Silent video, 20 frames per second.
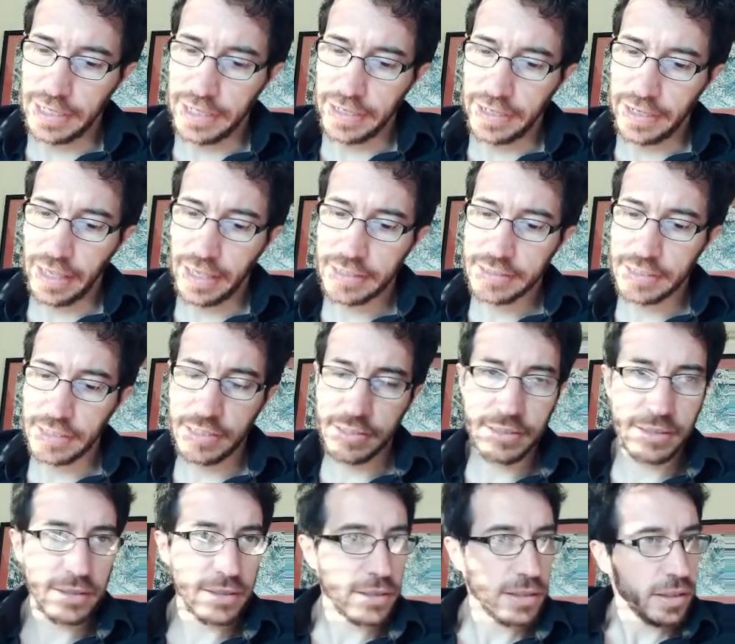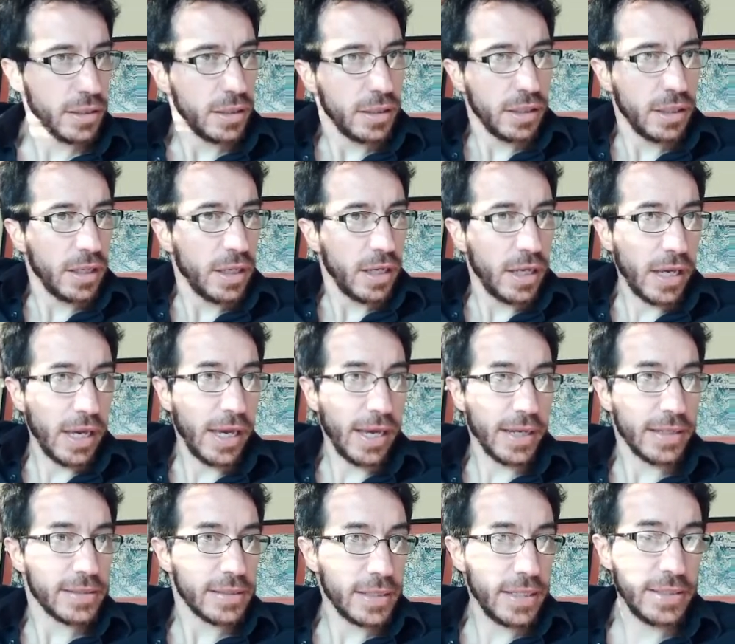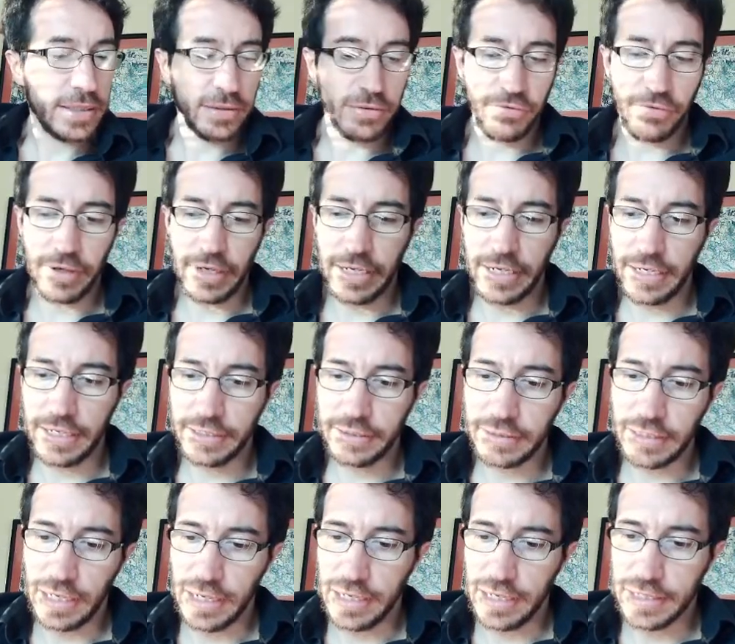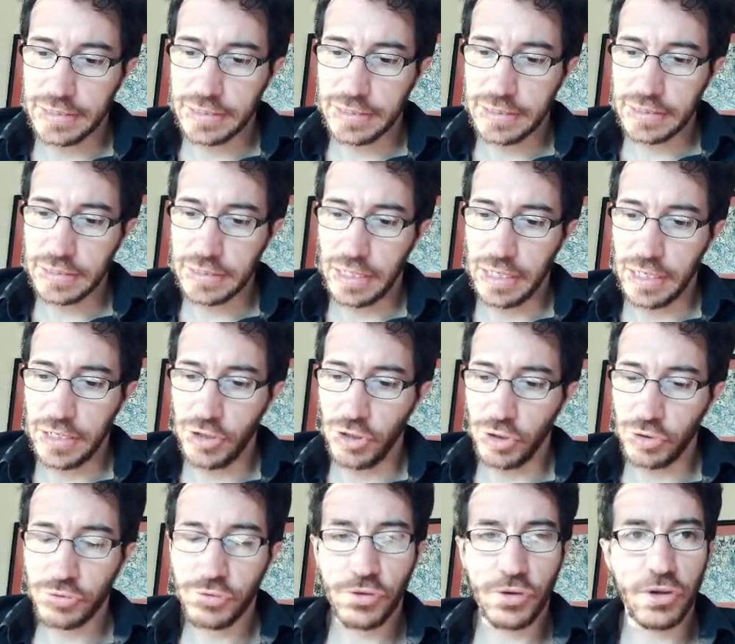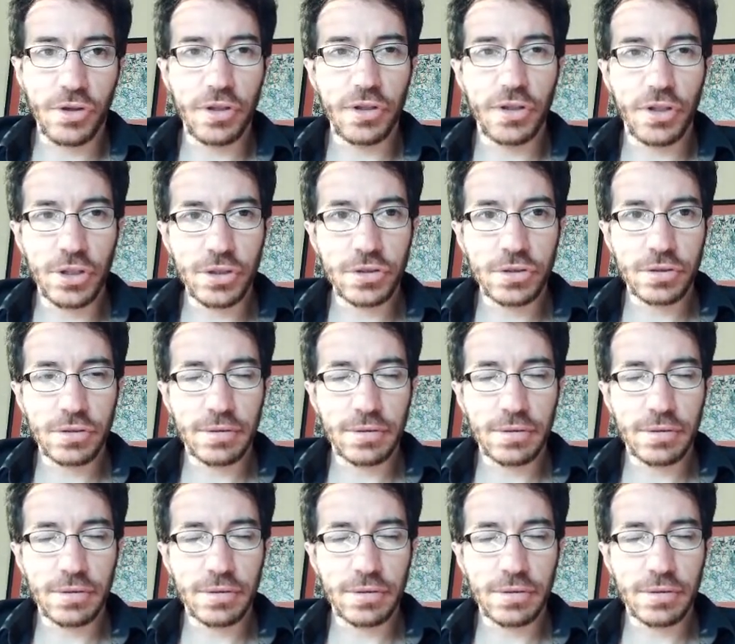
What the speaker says: exists x is defined as not for all not.